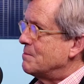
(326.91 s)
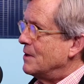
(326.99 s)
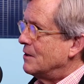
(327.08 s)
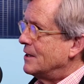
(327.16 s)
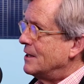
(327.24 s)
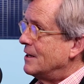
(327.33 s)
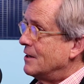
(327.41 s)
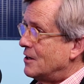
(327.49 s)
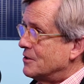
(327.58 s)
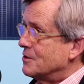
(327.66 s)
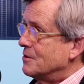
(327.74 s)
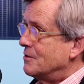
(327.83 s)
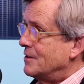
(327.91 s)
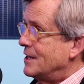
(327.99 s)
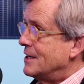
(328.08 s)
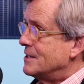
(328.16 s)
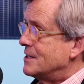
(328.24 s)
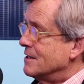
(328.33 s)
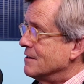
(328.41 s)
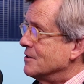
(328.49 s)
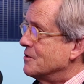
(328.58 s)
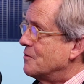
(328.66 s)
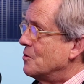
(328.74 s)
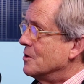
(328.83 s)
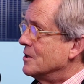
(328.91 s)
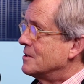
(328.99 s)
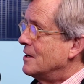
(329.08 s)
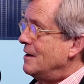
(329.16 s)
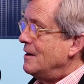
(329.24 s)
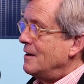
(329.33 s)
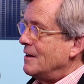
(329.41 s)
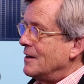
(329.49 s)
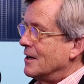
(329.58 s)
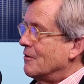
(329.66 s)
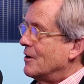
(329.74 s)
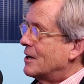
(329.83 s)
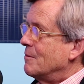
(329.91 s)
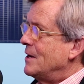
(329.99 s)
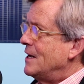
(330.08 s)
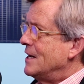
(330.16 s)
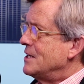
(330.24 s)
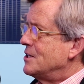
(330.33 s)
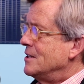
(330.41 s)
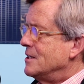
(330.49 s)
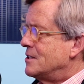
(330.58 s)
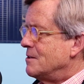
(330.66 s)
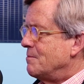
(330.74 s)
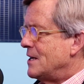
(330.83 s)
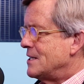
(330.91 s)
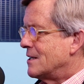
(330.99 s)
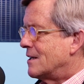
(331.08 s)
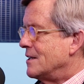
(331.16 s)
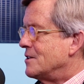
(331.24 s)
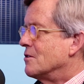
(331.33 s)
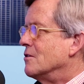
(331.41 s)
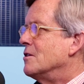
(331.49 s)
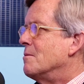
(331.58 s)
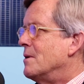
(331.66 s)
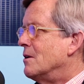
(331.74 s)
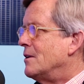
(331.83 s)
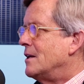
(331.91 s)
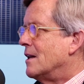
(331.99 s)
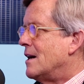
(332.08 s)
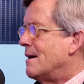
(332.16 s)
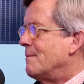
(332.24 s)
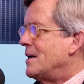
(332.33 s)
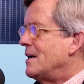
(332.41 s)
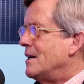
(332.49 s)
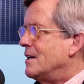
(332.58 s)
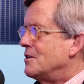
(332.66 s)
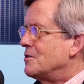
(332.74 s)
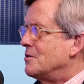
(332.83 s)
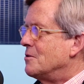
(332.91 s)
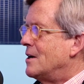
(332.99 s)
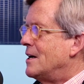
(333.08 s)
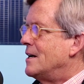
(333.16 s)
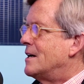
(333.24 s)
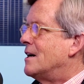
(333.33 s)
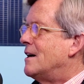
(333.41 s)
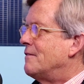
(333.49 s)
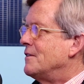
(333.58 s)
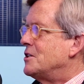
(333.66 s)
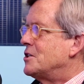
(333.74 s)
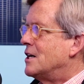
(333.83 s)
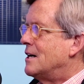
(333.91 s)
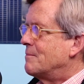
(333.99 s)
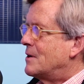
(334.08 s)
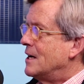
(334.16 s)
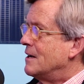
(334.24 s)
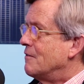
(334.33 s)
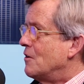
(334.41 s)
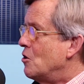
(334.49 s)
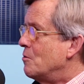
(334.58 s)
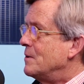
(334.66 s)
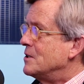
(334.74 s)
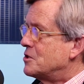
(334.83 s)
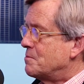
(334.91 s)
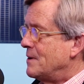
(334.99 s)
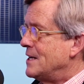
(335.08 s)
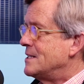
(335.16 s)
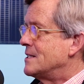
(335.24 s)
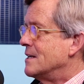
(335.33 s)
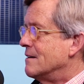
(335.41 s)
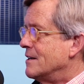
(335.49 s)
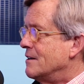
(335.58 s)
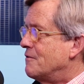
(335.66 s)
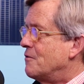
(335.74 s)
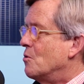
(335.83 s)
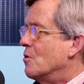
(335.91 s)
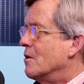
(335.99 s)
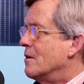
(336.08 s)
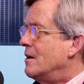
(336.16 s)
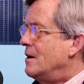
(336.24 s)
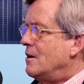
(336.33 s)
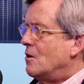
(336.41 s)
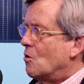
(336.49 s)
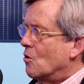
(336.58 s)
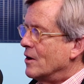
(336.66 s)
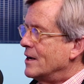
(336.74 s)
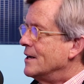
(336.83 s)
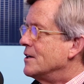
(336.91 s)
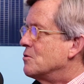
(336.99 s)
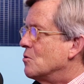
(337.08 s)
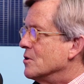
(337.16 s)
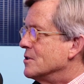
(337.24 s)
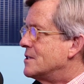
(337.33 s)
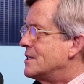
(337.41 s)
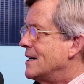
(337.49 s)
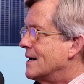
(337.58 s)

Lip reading: building and also doing the interiors for us, their recommendation is to basically turn the building lobby into a coffee shop kind of open space area for oriented towards